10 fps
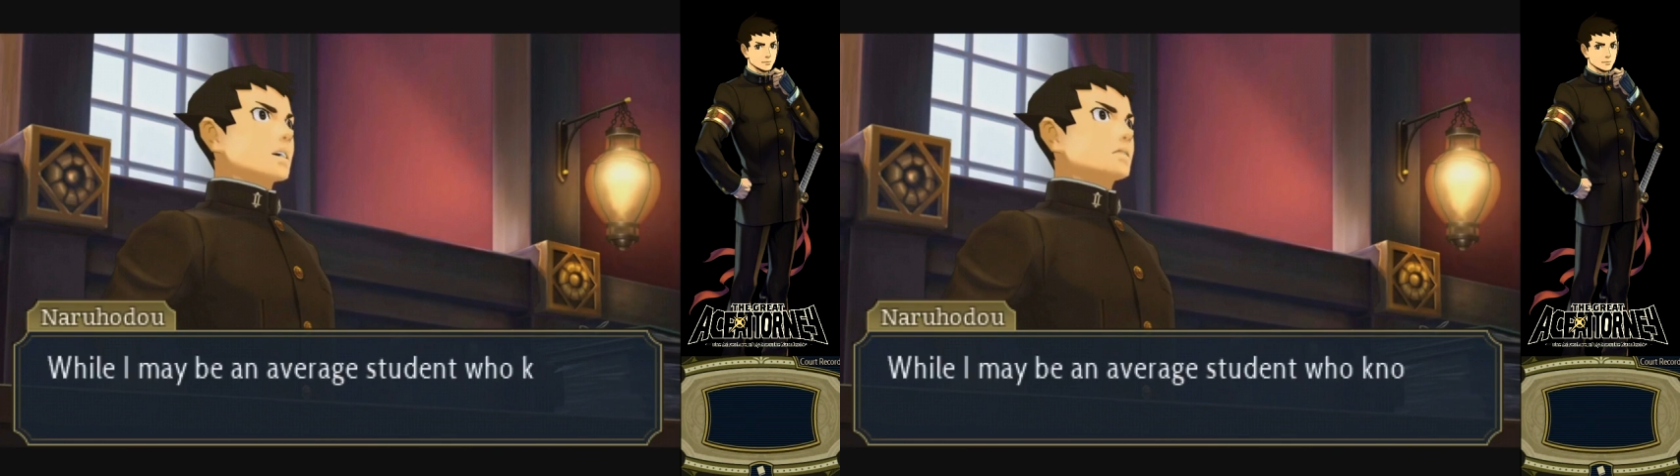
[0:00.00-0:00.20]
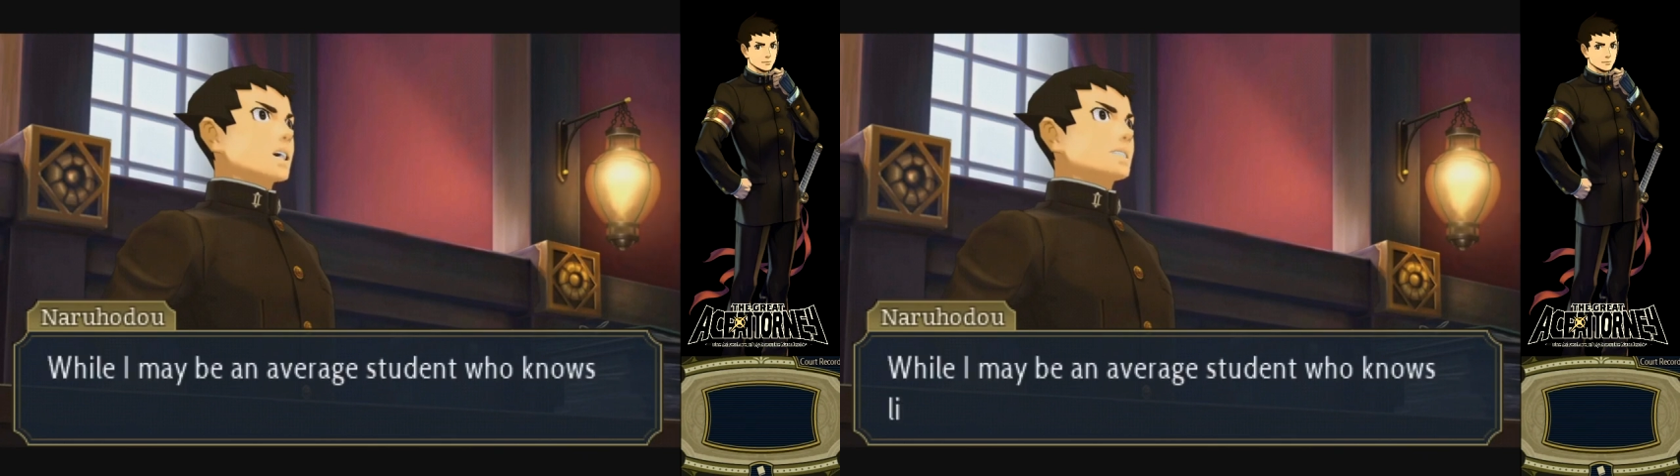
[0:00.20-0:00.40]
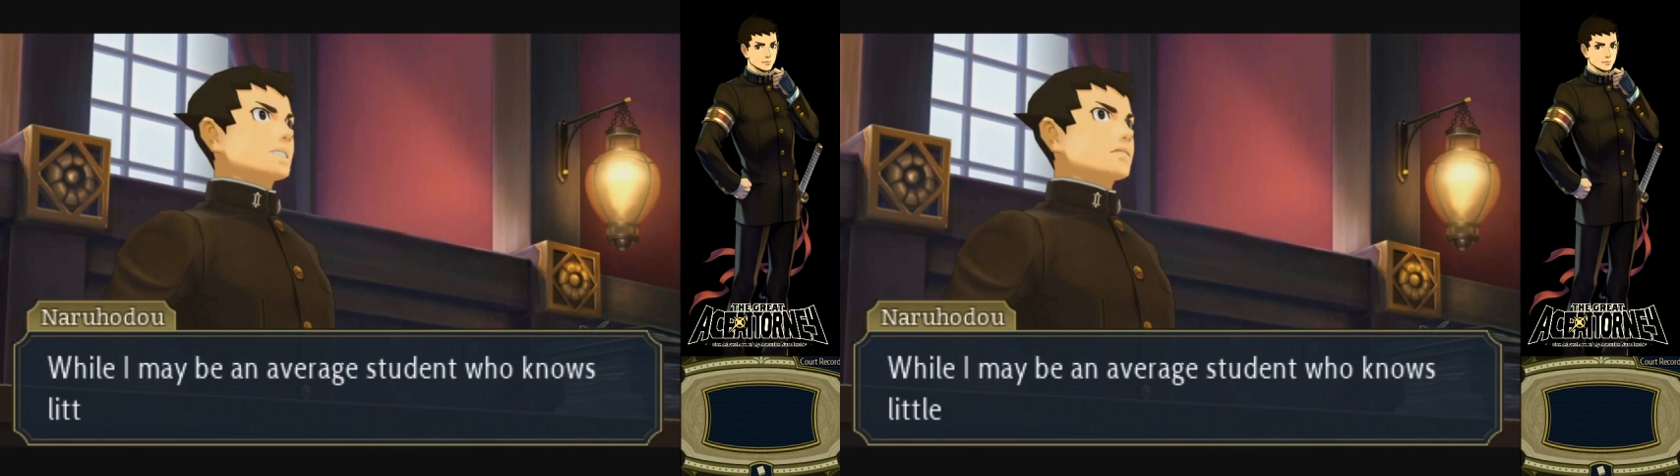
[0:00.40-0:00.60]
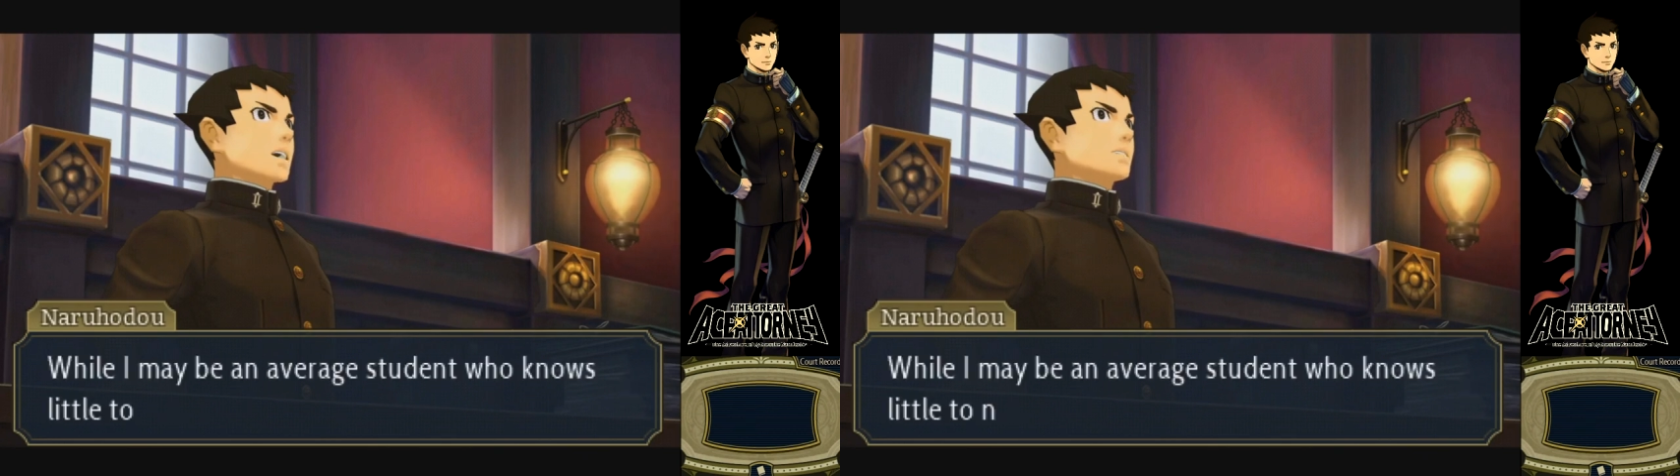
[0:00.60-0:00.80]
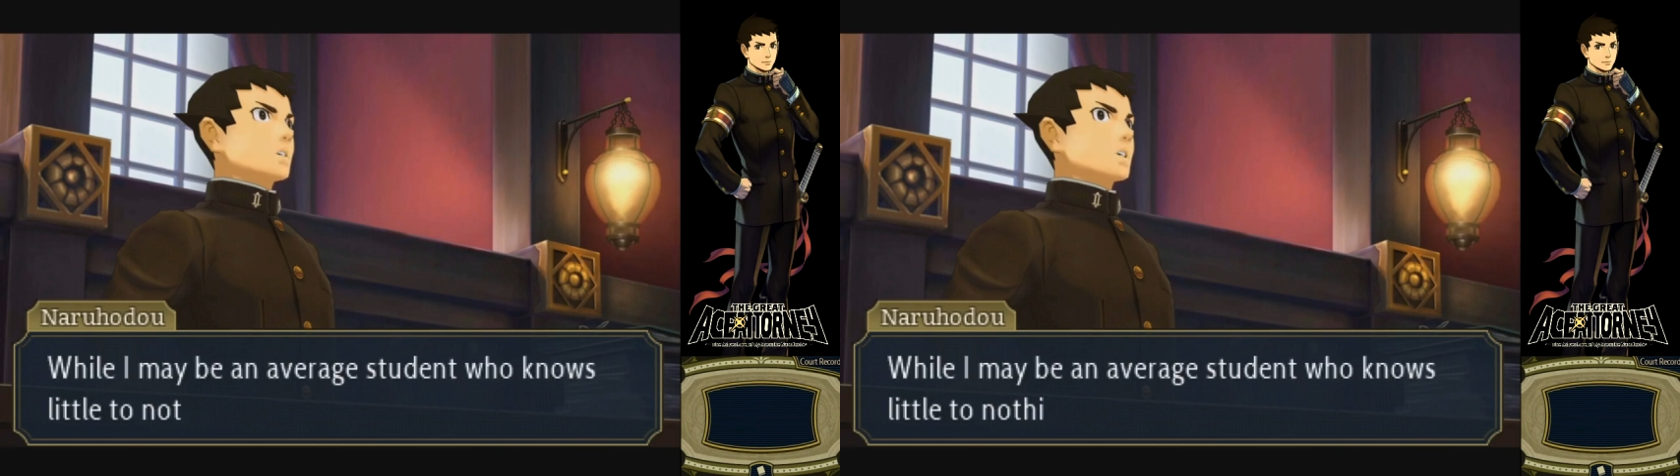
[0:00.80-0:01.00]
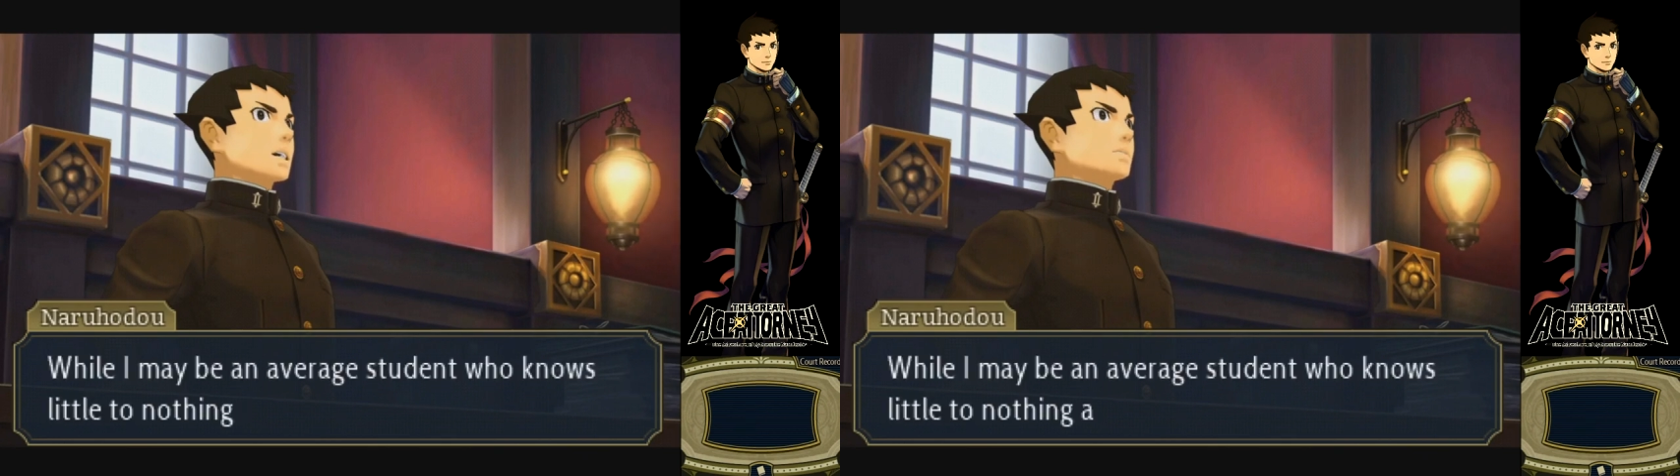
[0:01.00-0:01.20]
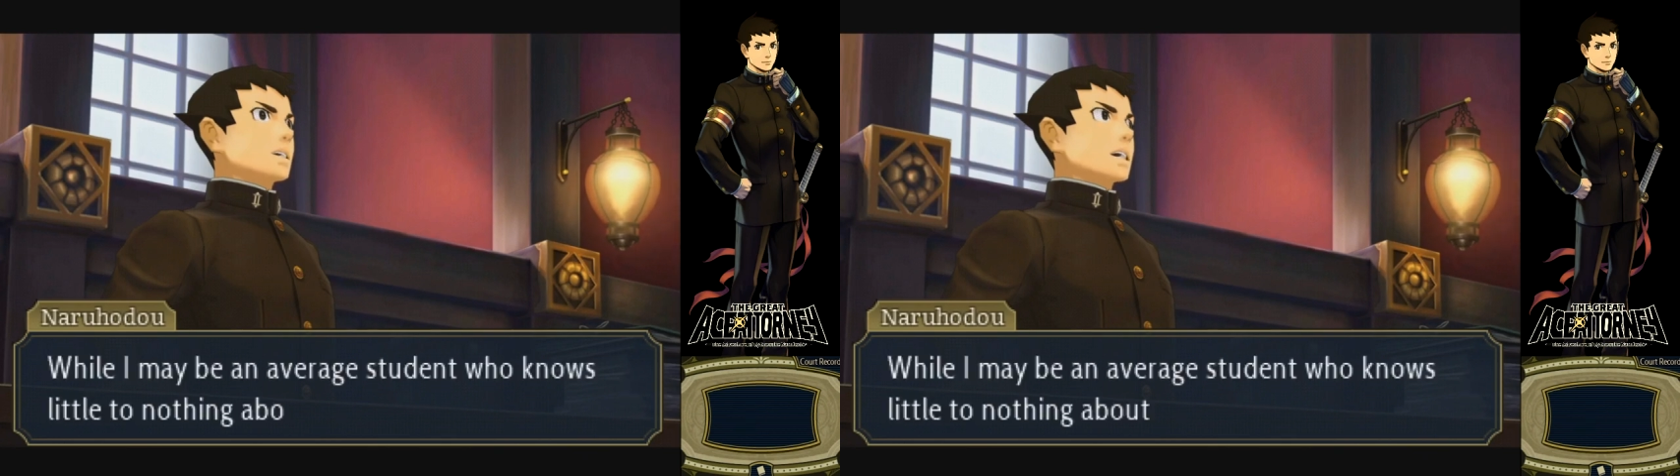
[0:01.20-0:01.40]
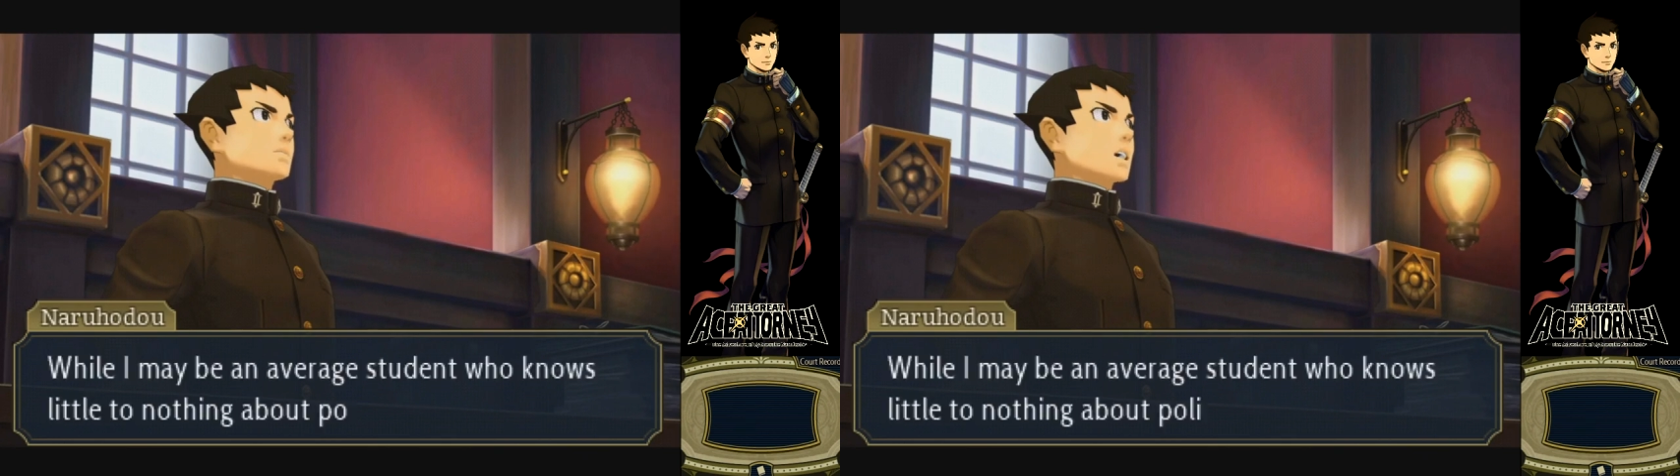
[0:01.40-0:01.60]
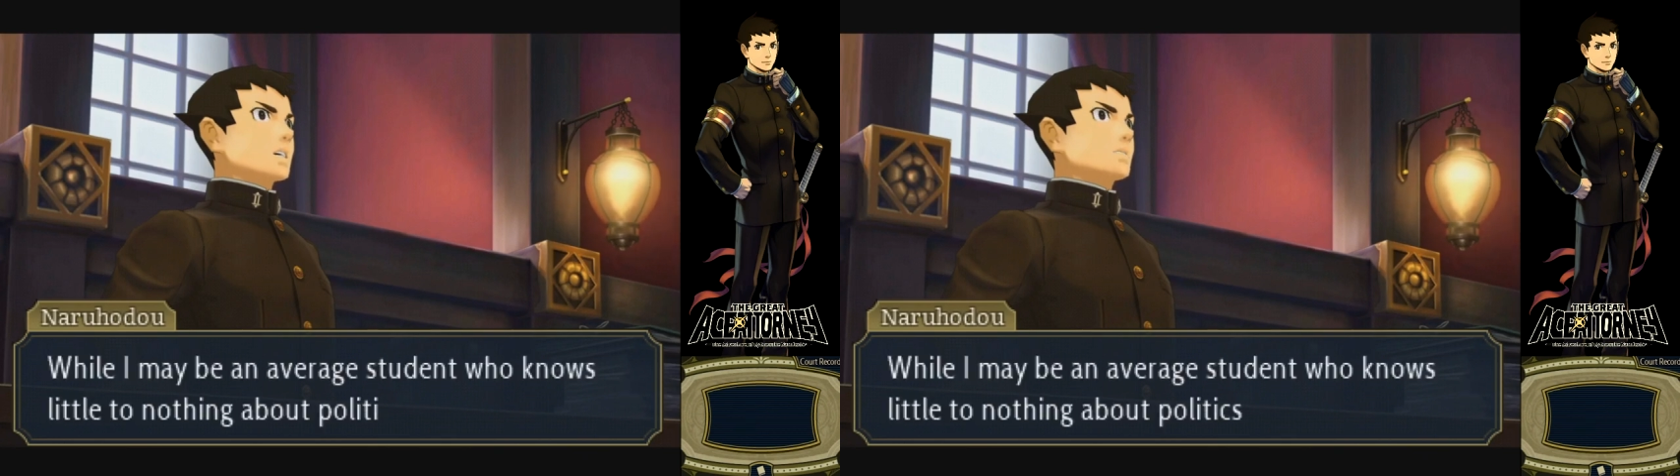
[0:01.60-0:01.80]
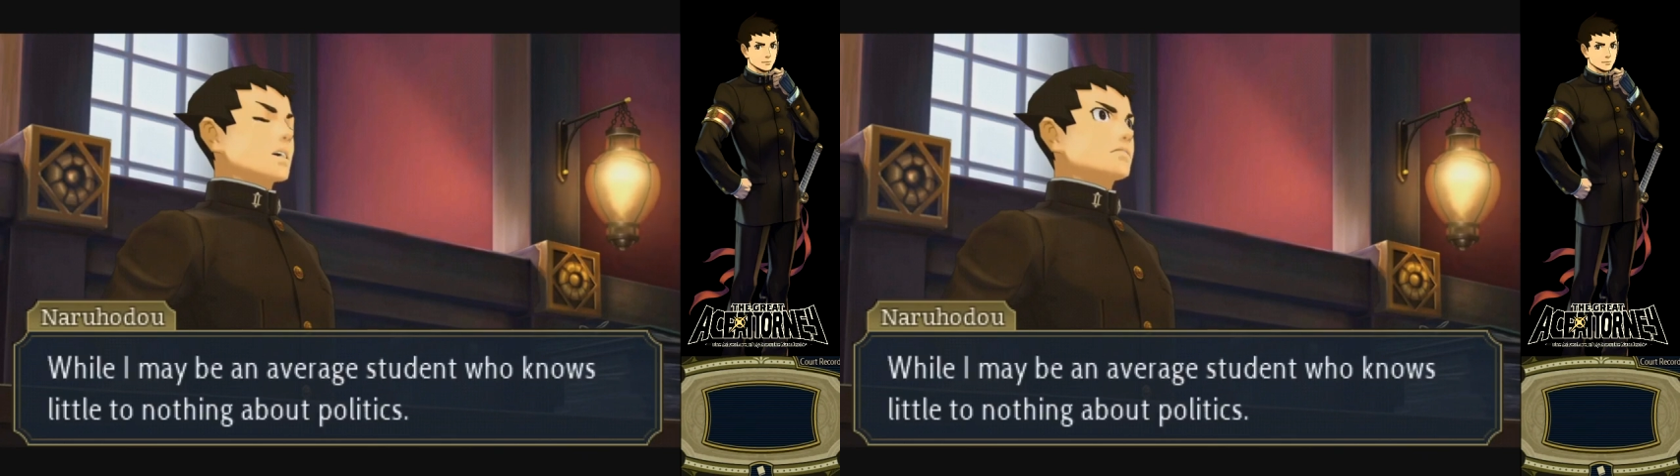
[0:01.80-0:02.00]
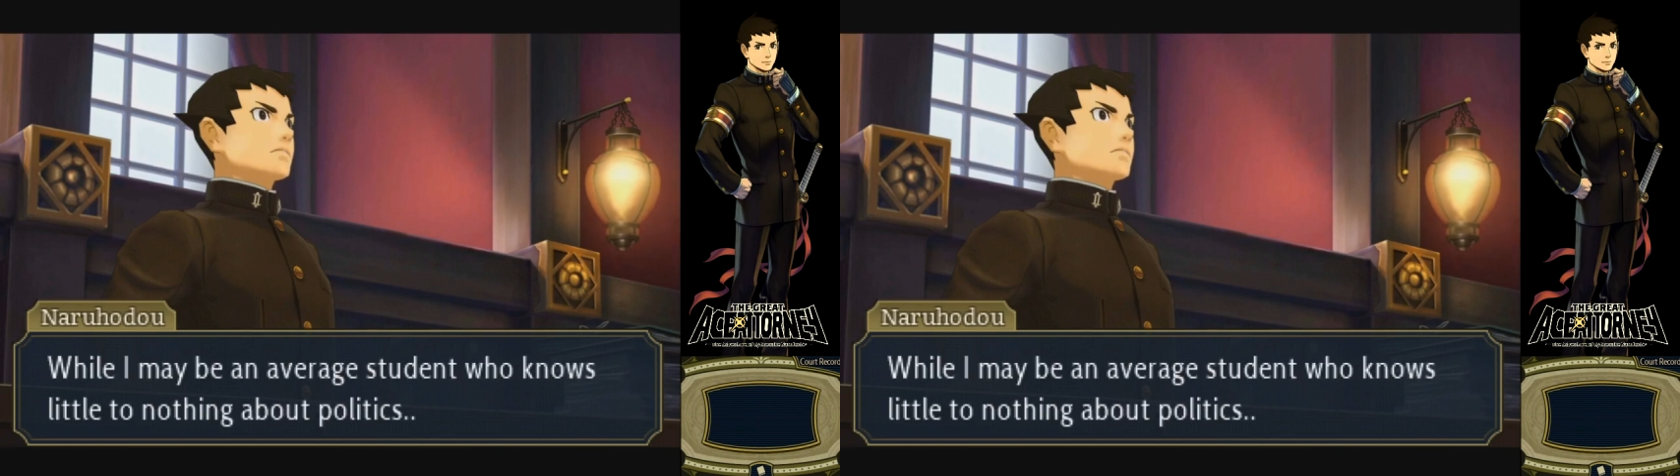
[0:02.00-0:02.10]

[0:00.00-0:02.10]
well, I may be an average student who knows little